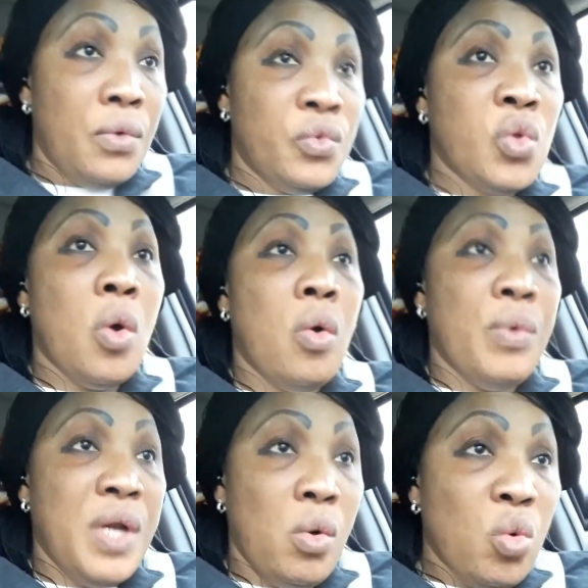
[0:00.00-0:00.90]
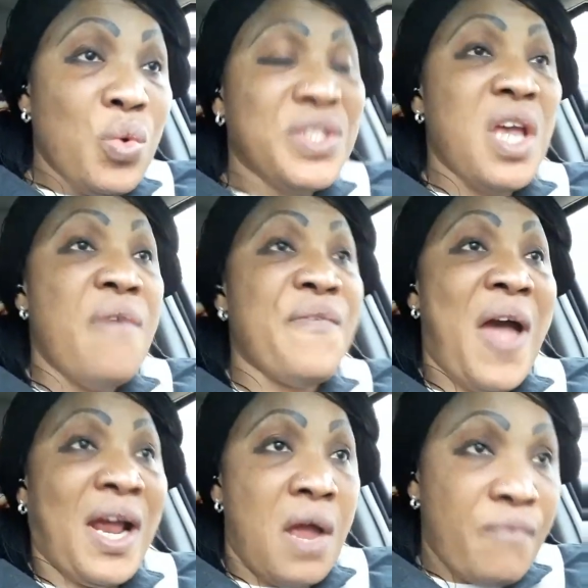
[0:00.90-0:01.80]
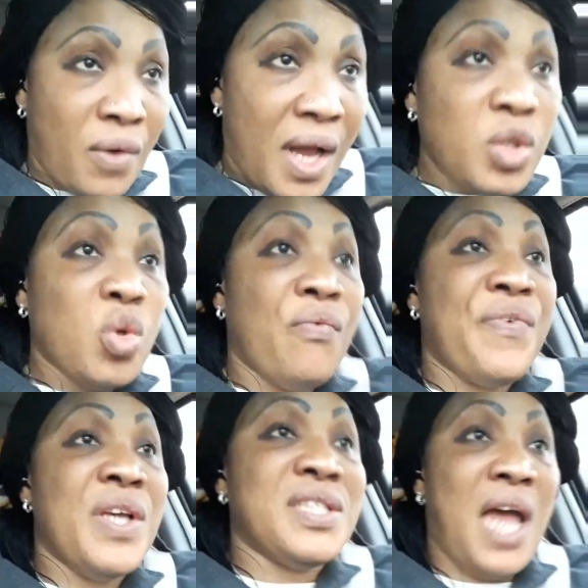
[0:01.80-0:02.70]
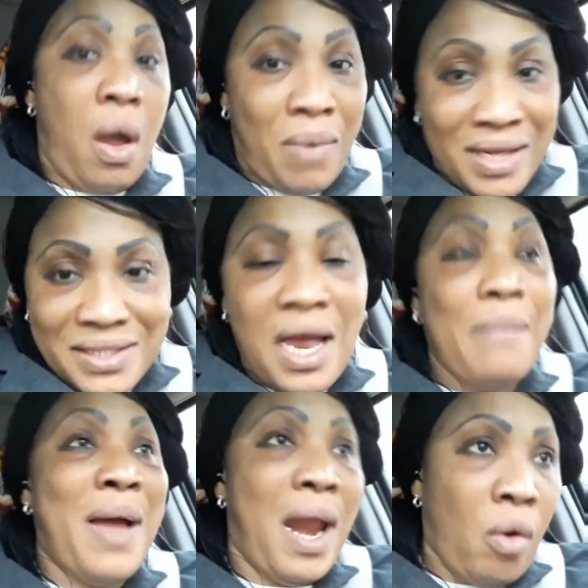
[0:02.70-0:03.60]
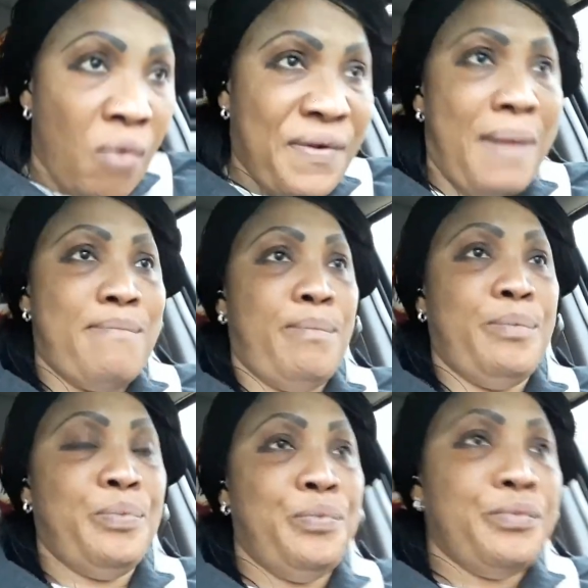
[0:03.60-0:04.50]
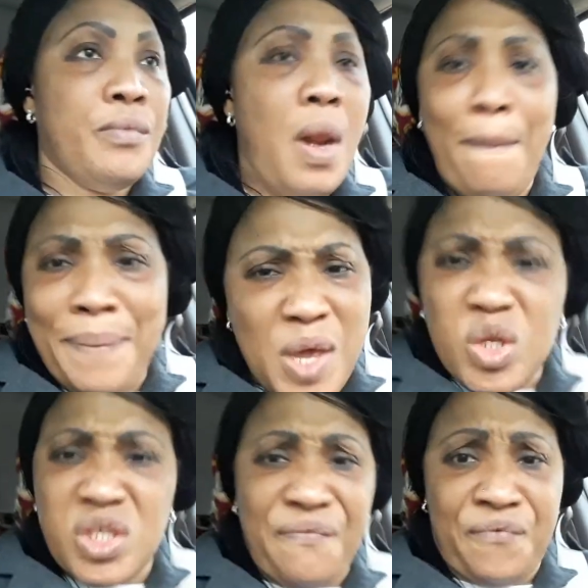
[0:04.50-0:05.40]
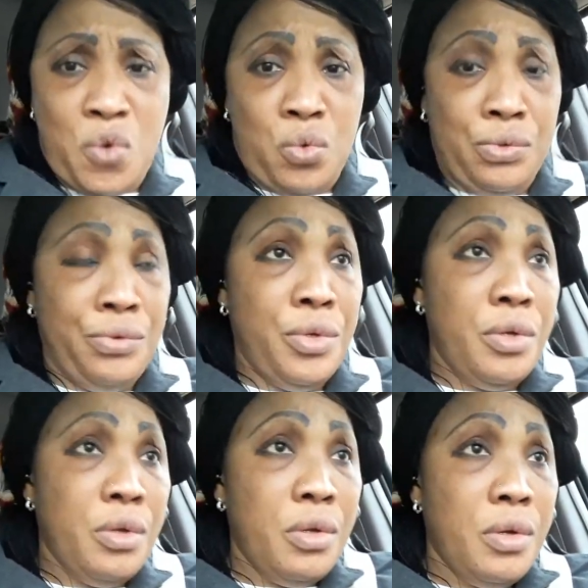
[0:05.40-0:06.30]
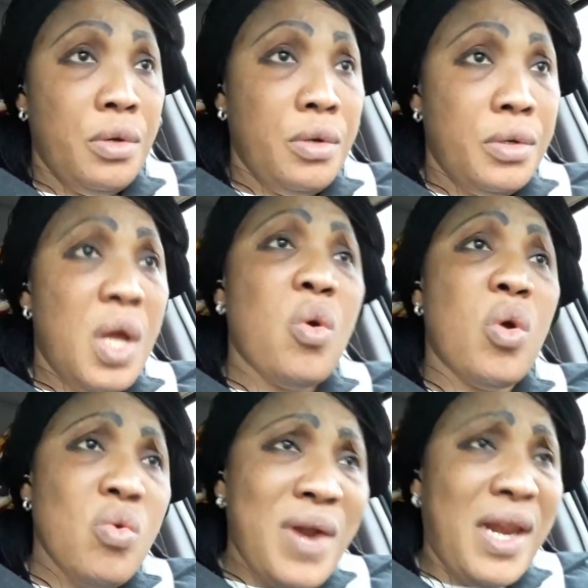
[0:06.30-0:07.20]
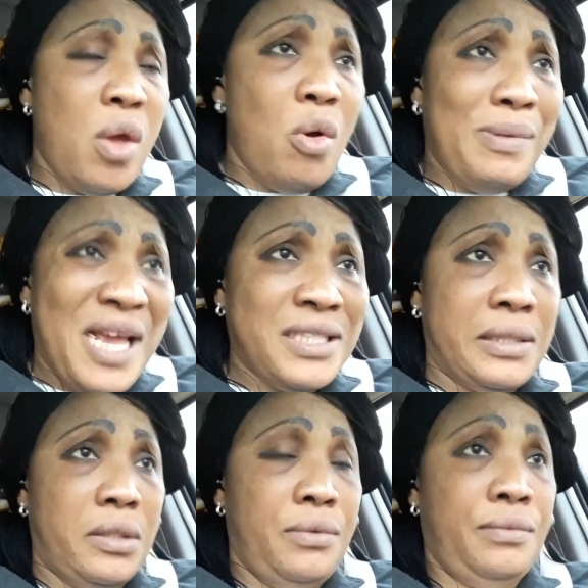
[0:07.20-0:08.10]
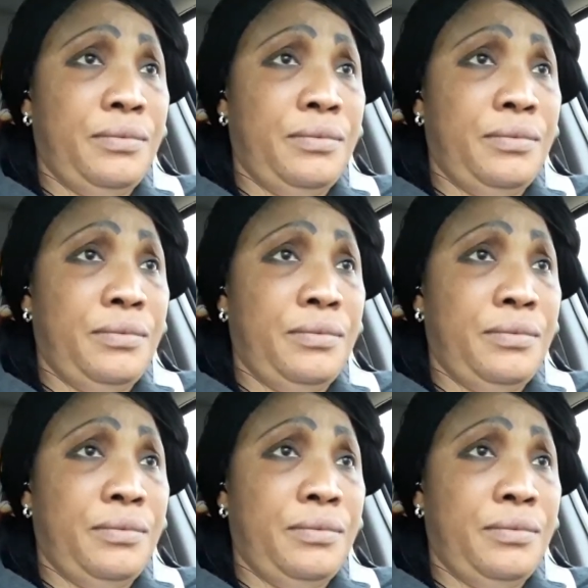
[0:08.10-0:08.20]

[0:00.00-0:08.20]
so we dey look we self. i can for can show face i want time i love them beautiful then go give of their own blessing